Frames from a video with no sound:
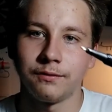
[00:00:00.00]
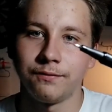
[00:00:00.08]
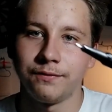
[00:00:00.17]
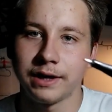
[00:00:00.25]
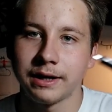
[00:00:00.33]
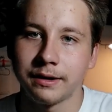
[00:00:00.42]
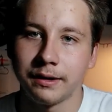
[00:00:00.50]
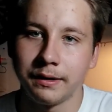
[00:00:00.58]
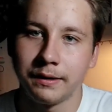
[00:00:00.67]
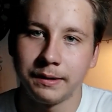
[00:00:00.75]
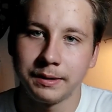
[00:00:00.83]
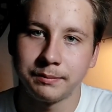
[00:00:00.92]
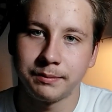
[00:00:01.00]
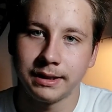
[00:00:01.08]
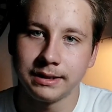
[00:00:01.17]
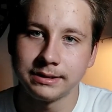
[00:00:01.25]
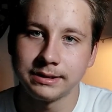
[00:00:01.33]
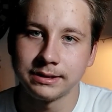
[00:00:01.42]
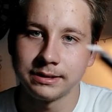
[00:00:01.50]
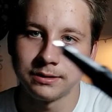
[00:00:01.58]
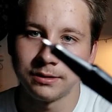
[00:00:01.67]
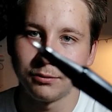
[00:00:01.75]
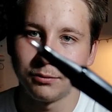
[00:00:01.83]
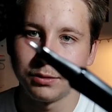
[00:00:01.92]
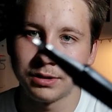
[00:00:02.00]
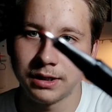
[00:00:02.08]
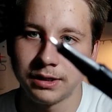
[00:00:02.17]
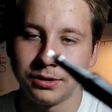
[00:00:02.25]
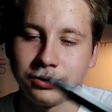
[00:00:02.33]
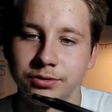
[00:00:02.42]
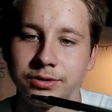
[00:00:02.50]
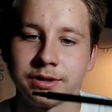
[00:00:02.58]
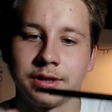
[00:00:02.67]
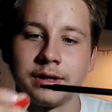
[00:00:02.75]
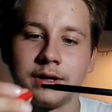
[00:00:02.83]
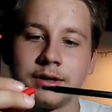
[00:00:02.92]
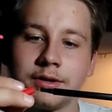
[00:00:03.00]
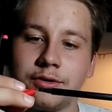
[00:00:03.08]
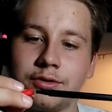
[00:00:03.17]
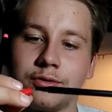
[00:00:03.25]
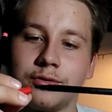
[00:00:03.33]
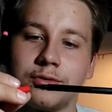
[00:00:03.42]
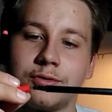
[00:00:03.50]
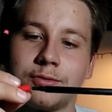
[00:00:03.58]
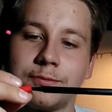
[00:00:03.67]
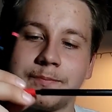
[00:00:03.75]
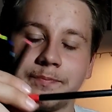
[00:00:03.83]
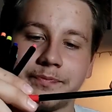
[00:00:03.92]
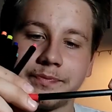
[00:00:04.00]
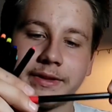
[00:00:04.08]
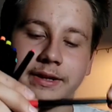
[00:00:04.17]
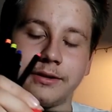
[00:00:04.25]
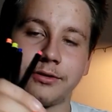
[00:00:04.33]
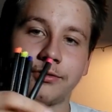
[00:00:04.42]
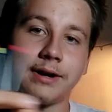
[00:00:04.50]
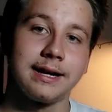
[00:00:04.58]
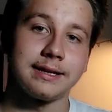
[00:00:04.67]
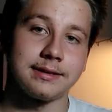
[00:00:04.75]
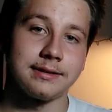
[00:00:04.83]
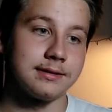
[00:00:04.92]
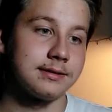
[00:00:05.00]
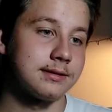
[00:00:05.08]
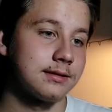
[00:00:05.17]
thick pens, which I use to write